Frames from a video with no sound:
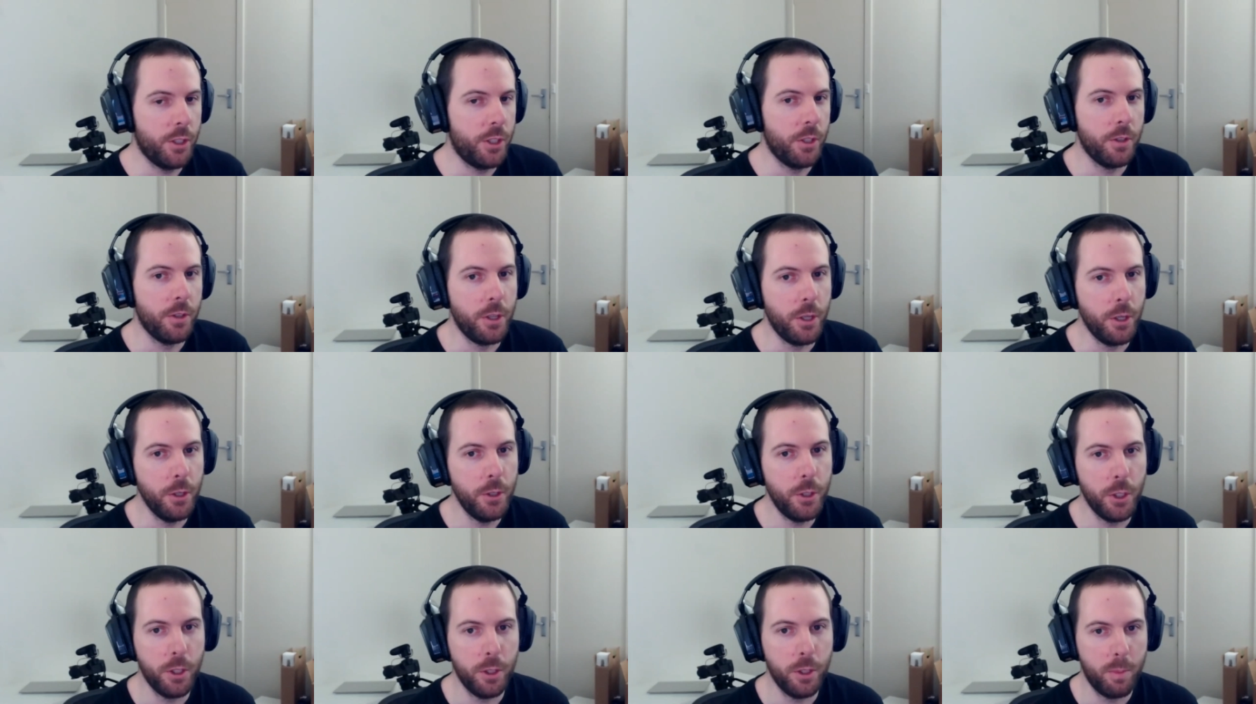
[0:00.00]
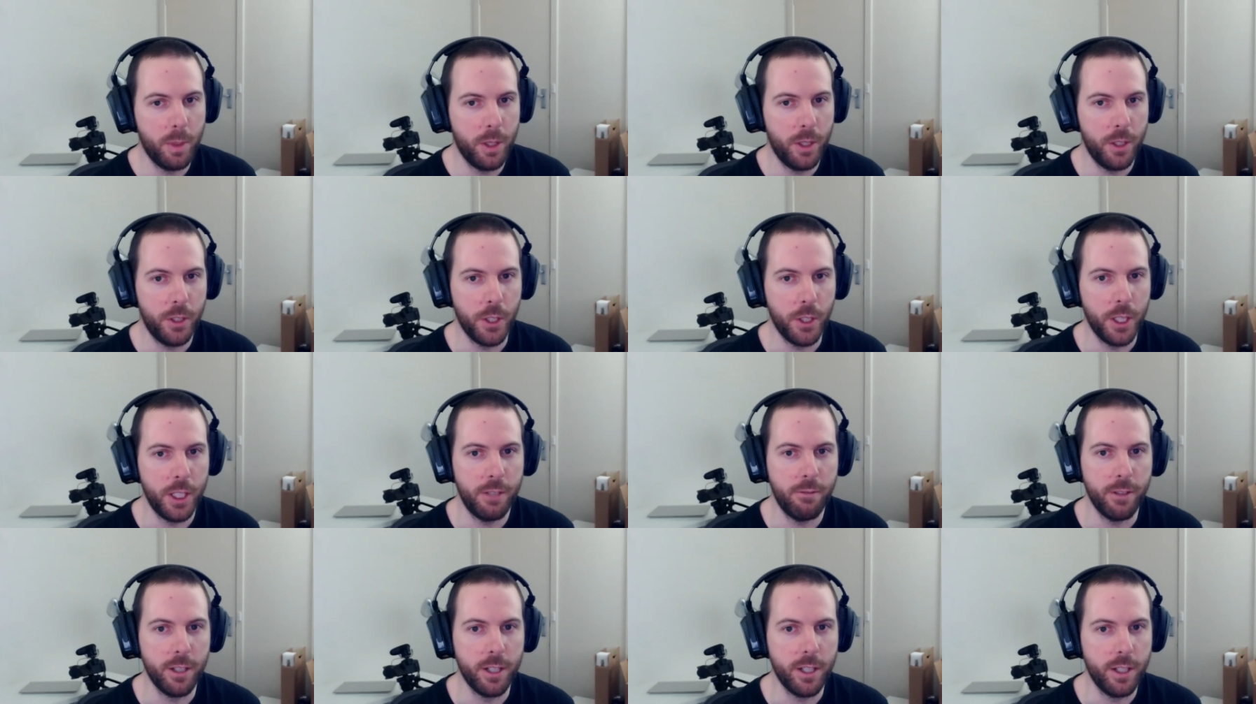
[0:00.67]
on YouTube, search
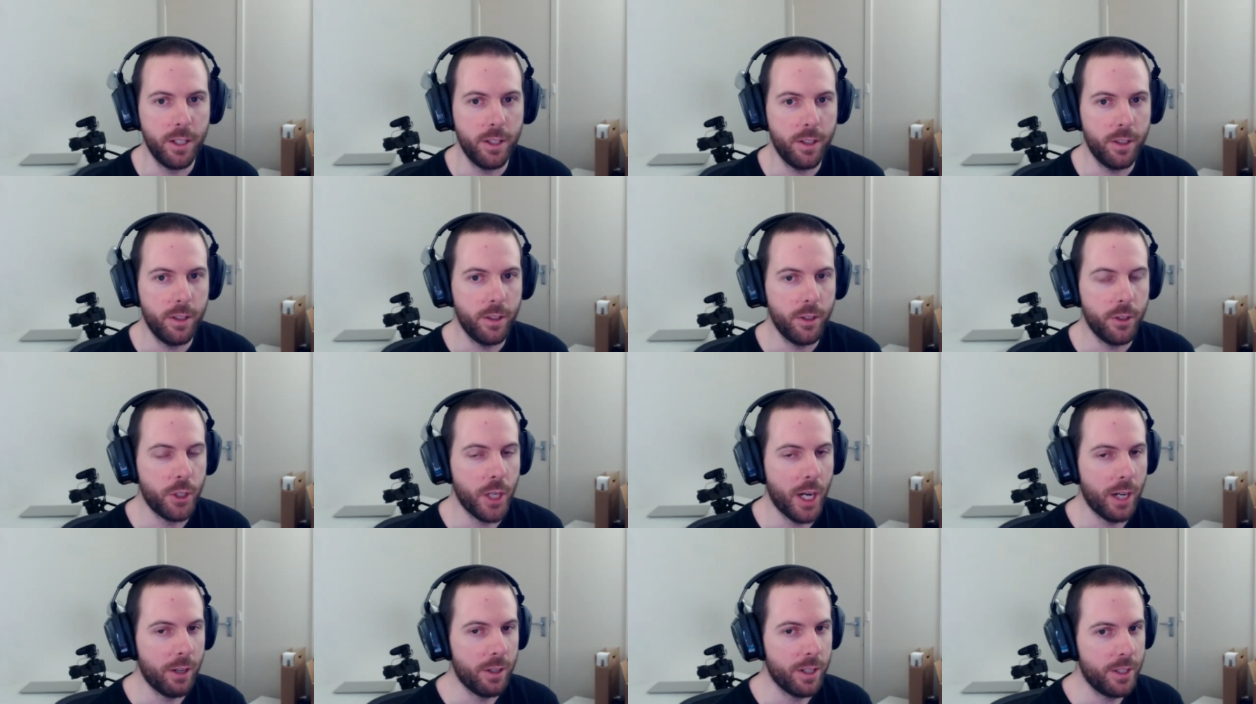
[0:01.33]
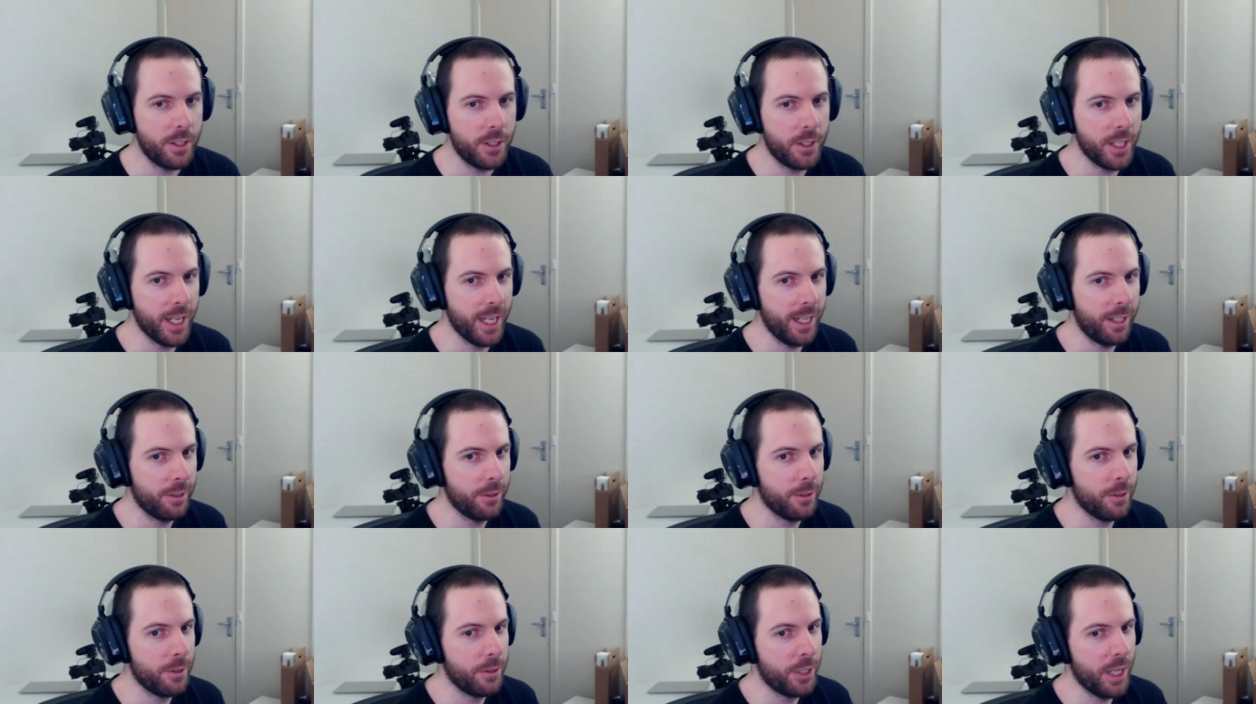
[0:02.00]
for Jarod's Tech
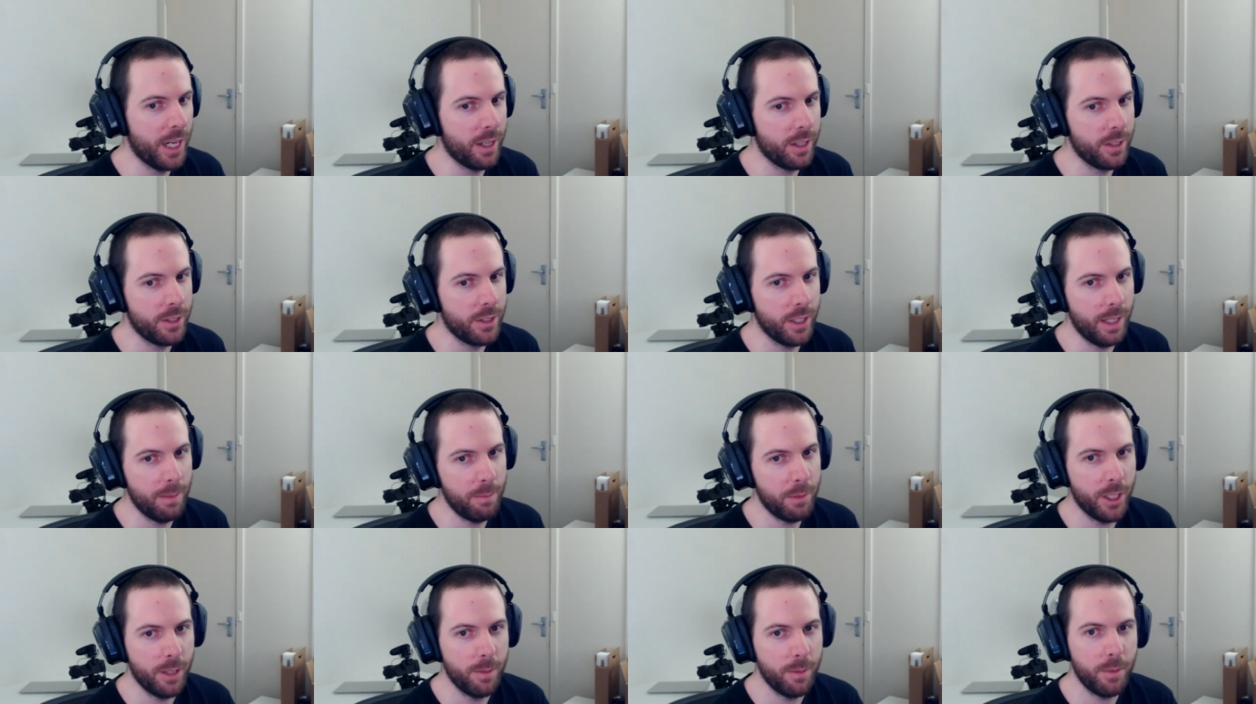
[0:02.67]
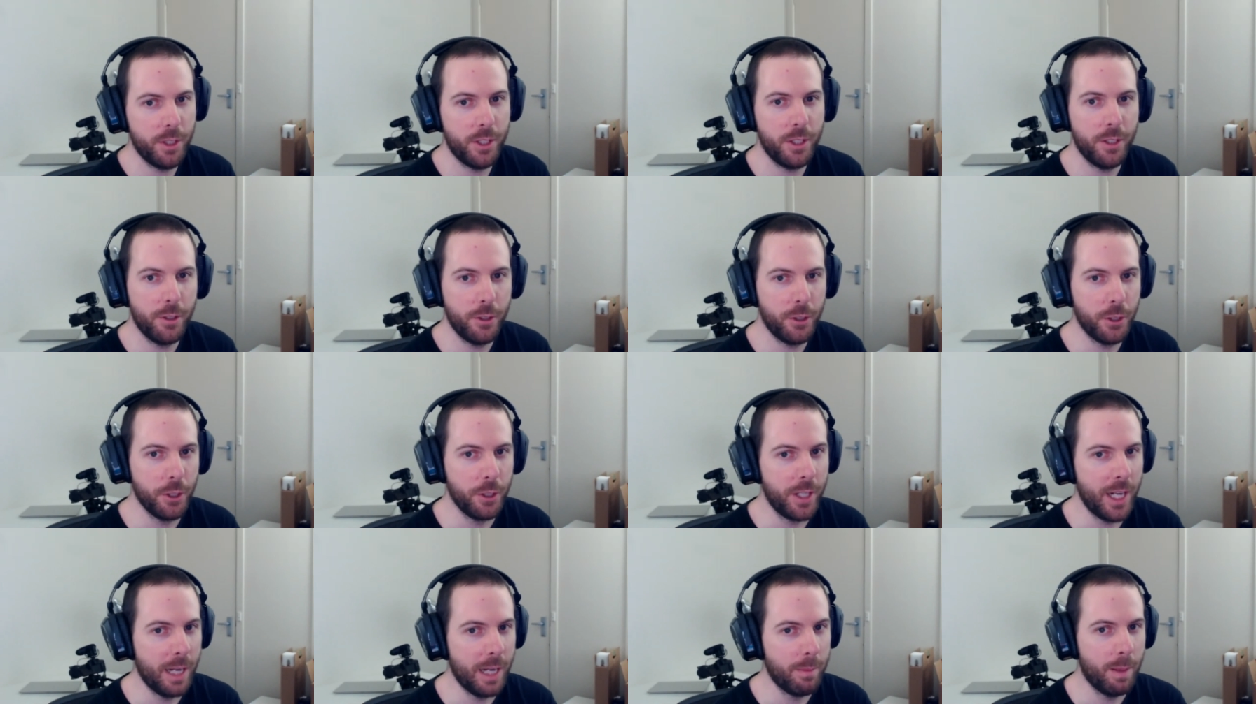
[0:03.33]
or Jarod's Laptops, should
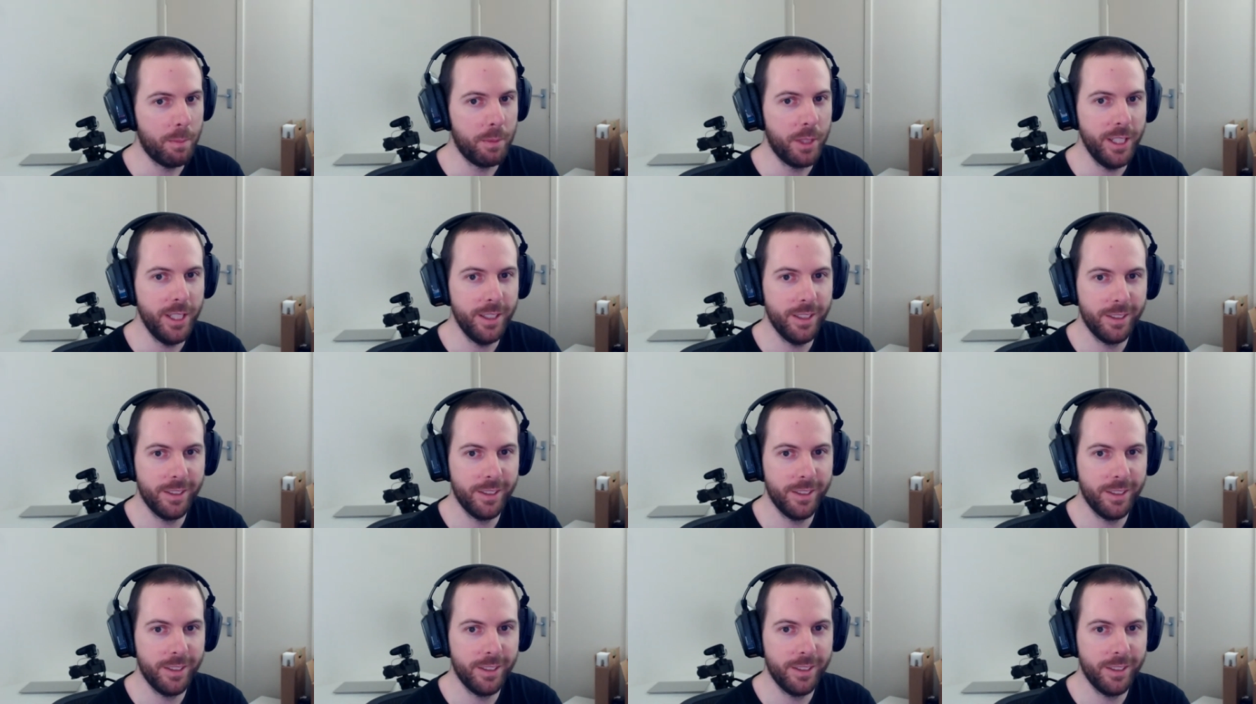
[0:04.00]
come up there.